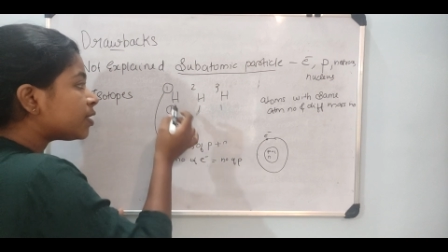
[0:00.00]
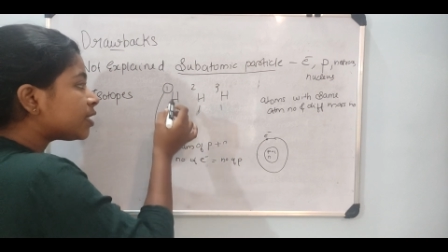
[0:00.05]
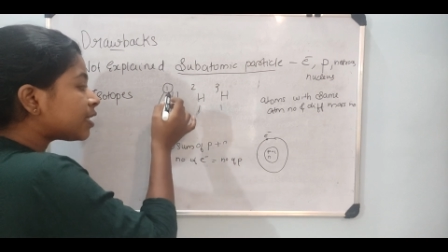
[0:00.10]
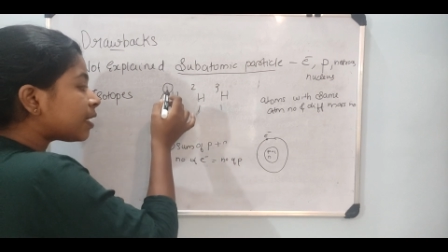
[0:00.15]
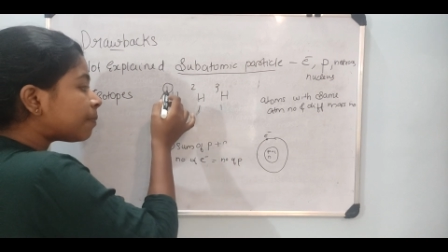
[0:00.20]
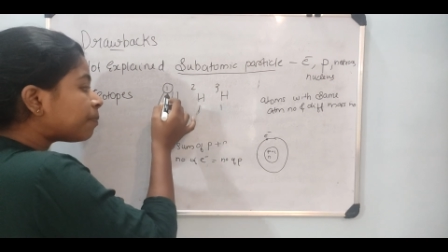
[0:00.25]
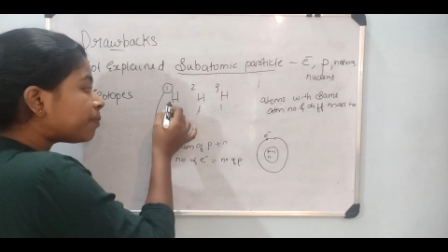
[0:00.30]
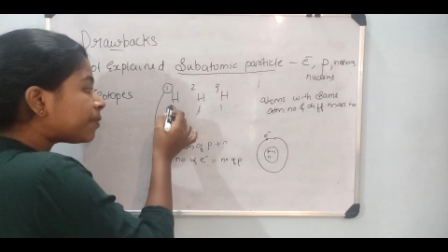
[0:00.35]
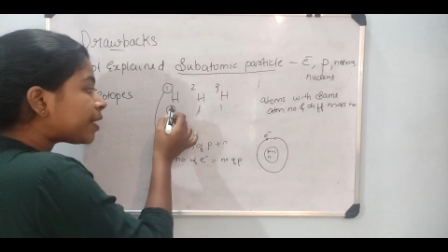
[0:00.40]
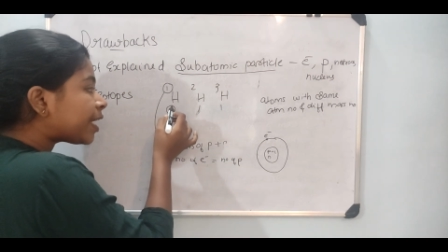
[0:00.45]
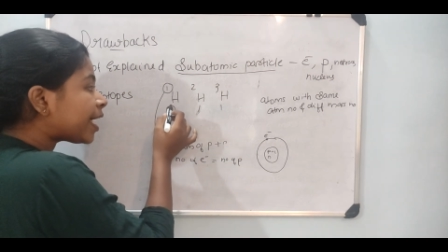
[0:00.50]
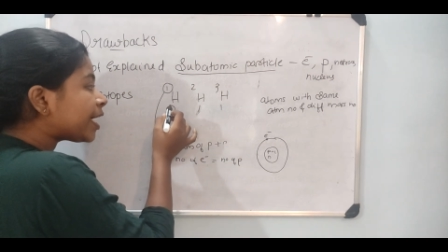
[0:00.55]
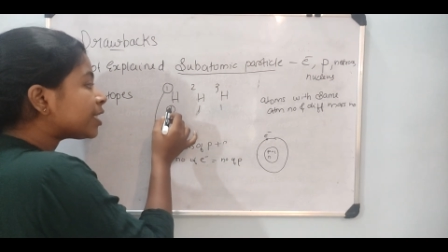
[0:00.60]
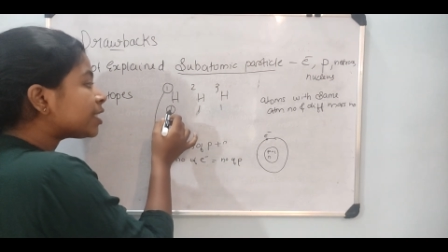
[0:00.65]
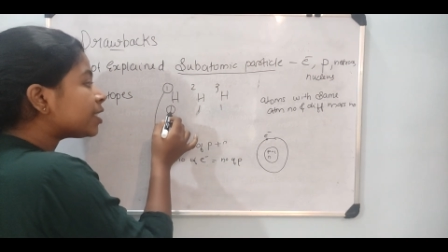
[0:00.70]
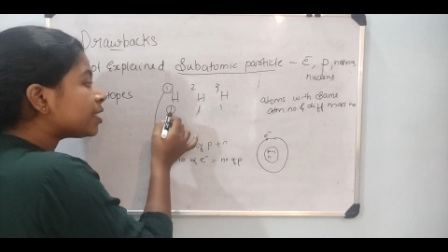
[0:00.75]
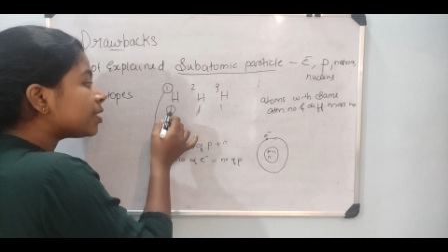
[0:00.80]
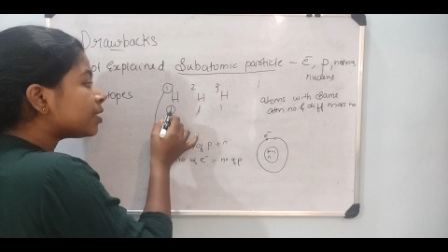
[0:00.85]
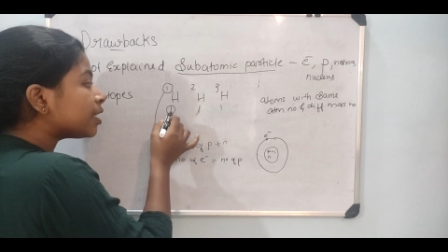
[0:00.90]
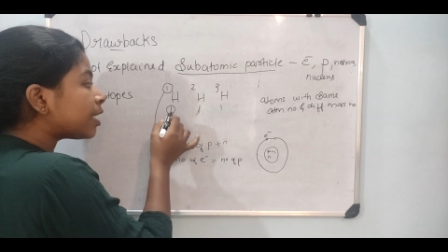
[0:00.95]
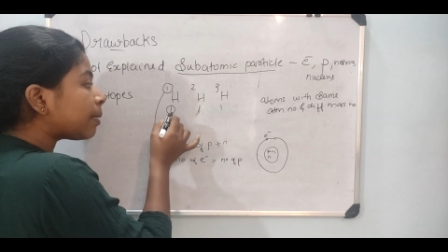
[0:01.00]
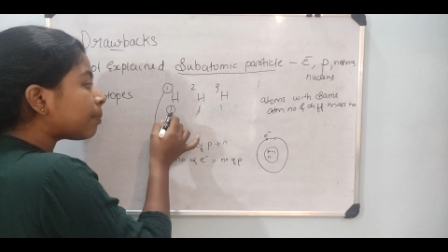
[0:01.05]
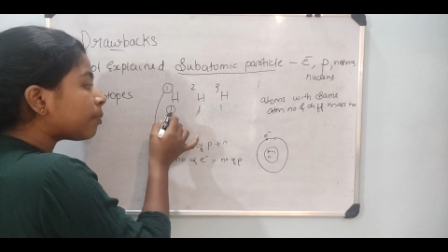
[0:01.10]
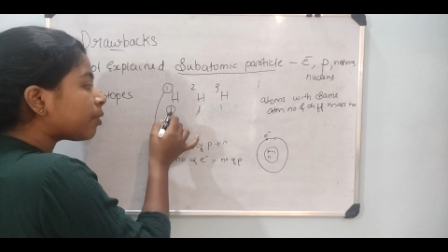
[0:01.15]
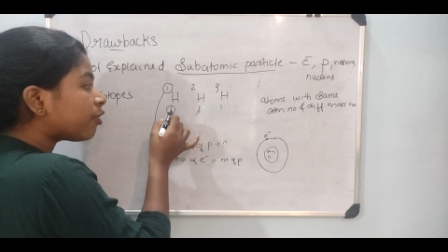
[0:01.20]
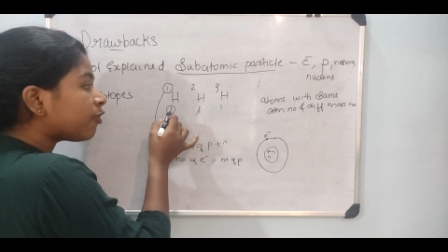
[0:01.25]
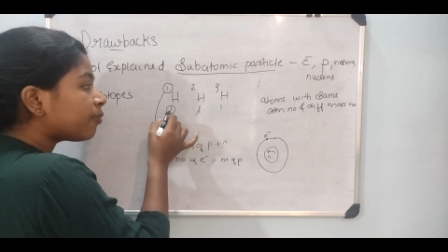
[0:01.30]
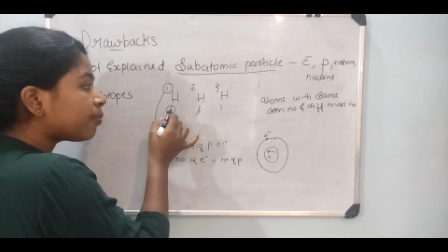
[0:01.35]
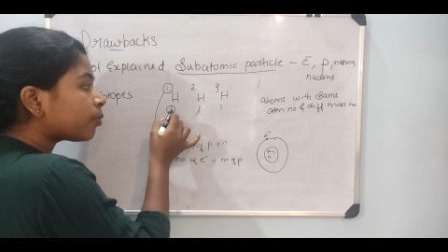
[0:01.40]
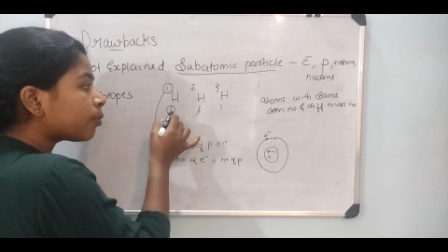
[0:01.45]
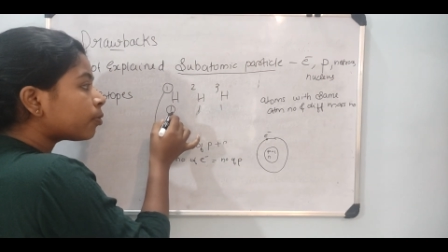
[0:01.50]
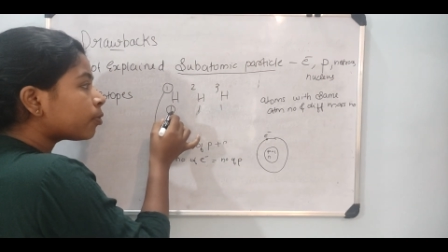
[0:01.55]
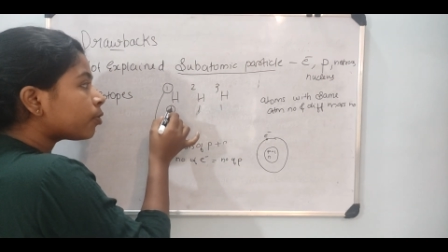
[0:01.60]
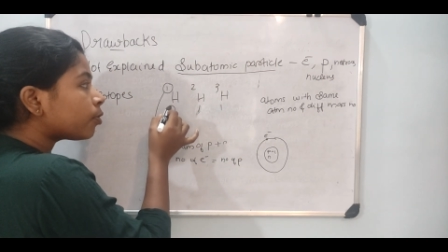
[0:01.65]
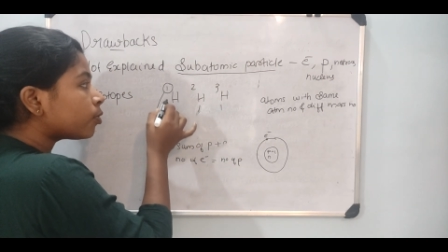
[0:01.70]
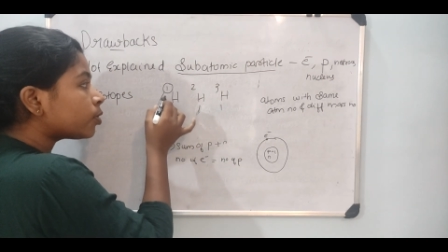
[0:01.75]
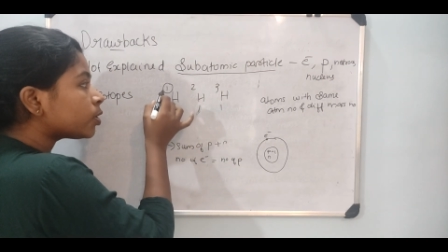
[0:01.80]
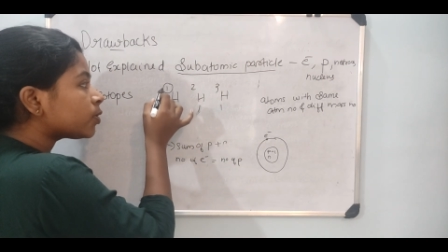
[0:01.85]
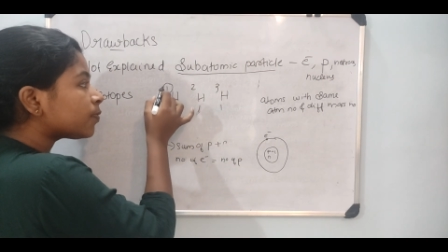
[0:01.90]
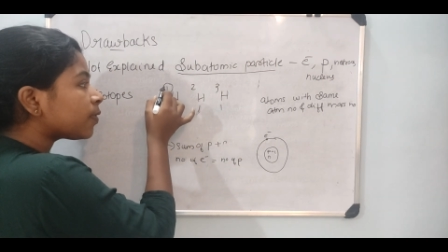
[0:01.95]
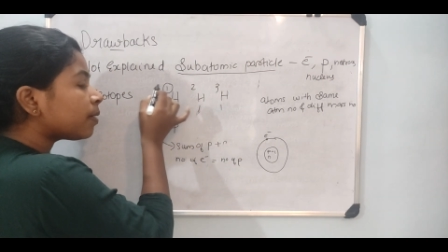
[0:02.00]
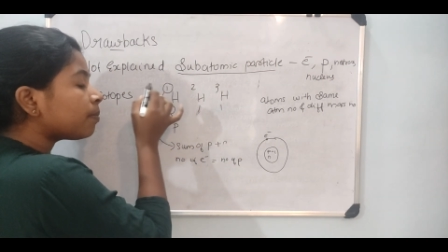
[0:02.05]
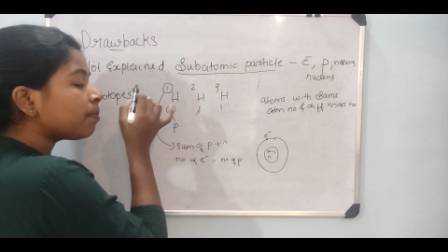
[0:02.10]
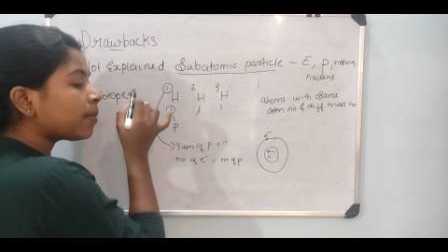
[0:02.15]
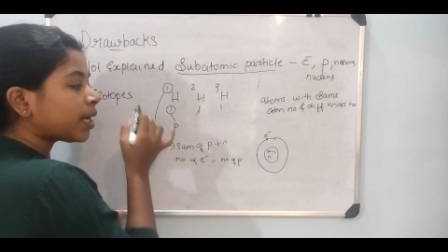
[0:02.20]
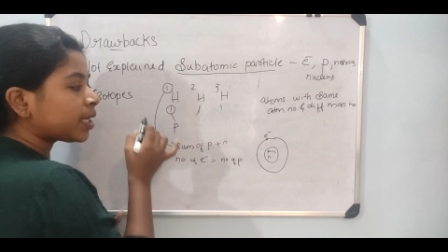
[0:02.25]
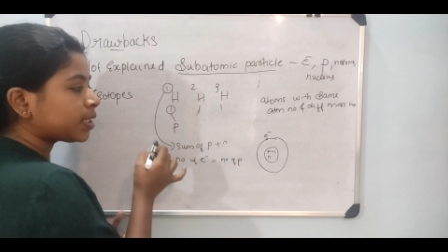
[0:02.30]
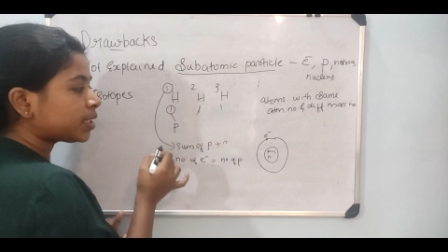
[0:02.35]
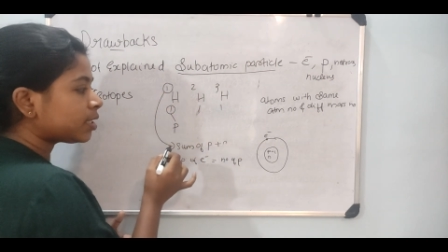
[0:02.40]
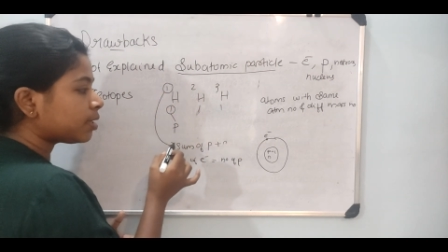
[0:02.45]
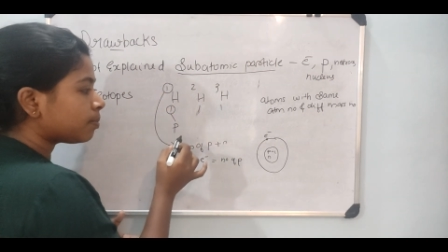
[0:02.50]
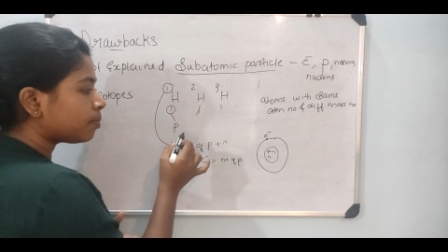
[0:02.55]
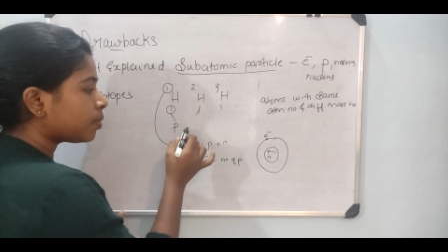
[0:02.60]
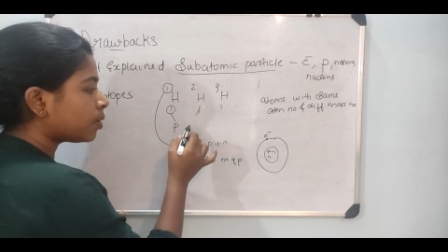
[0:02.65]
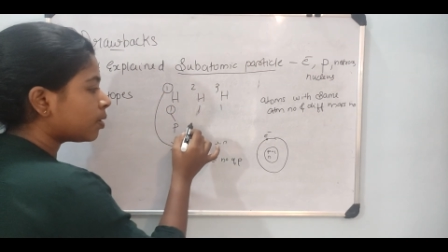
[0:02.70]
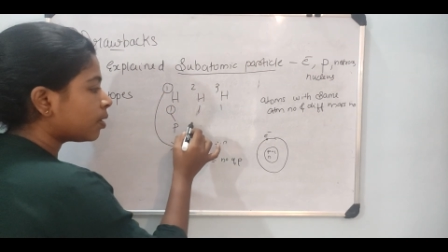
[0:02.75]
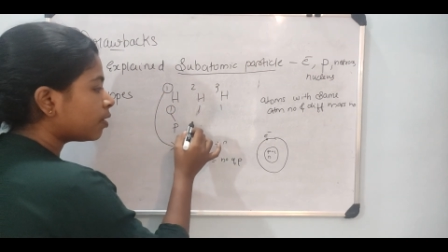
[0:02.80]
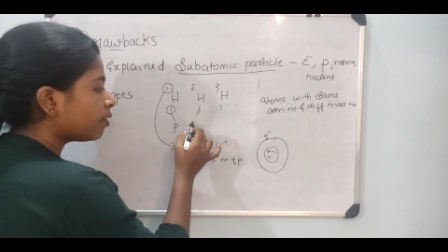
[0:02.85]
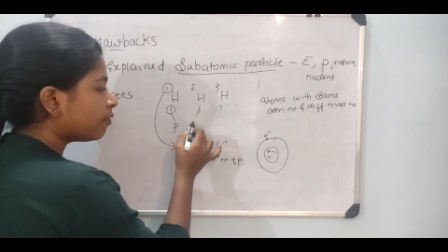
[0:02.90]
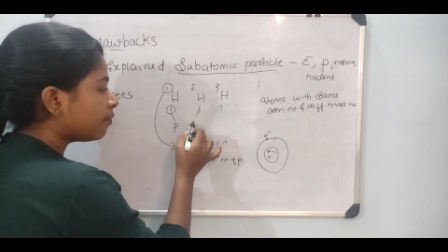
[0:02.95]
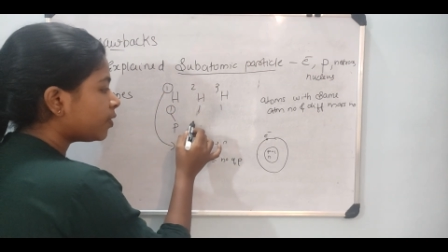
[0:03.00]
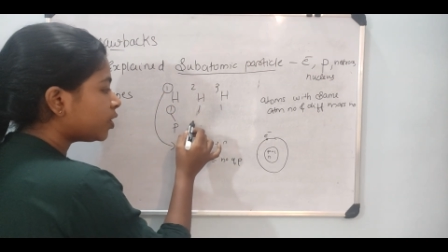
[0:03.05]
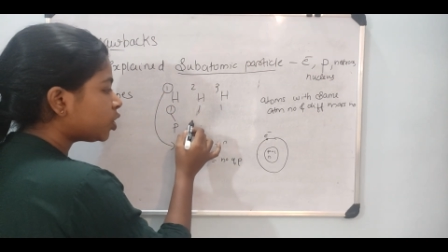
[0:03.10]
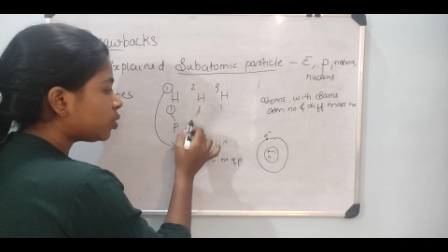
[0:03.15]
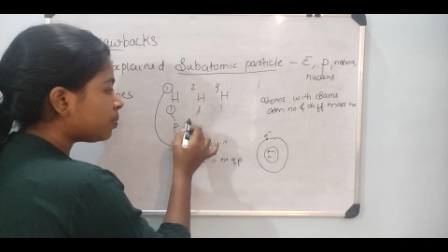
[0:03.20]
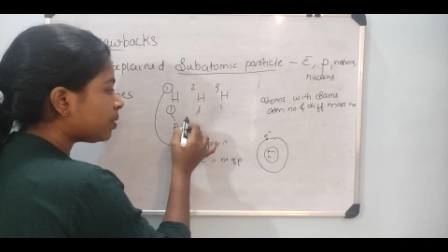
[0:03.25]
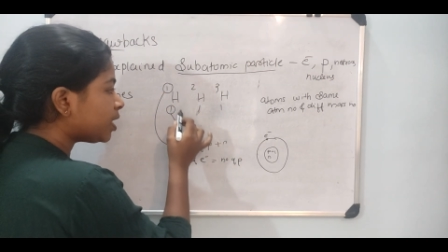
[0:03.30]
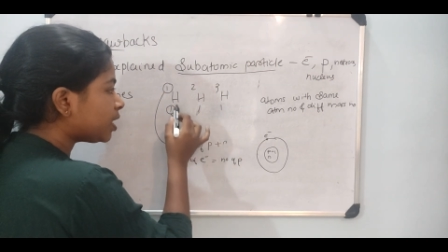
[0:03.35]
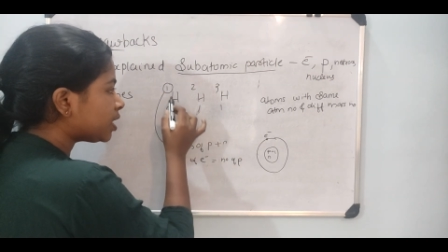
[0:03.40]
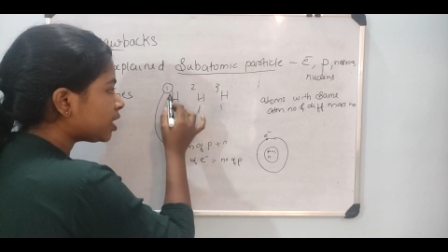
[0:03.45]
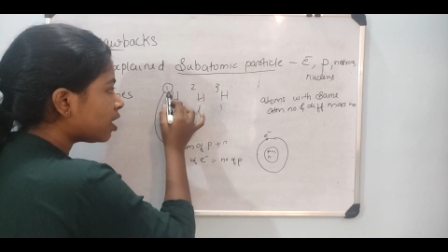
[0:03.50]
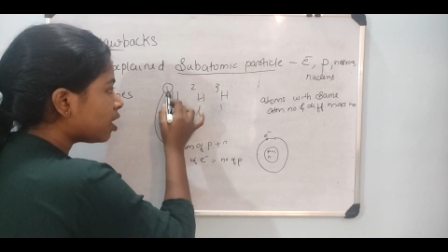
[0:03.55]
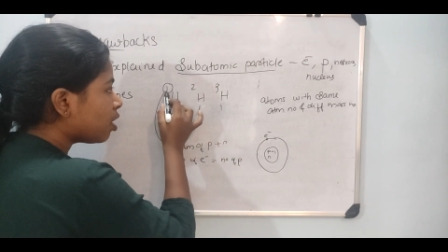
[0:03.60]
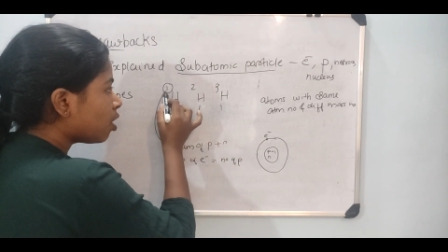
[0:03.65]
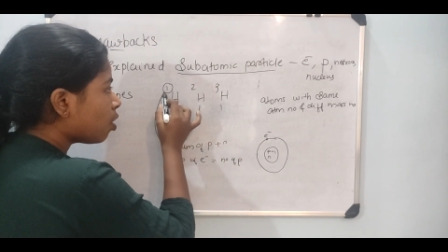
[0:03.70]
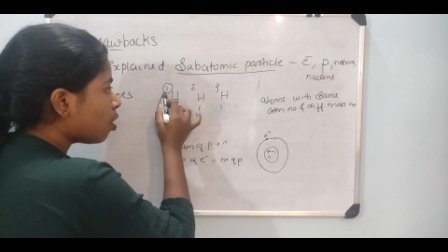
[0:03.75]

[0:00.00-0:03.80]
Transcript: subtract number of protons from mass number, which means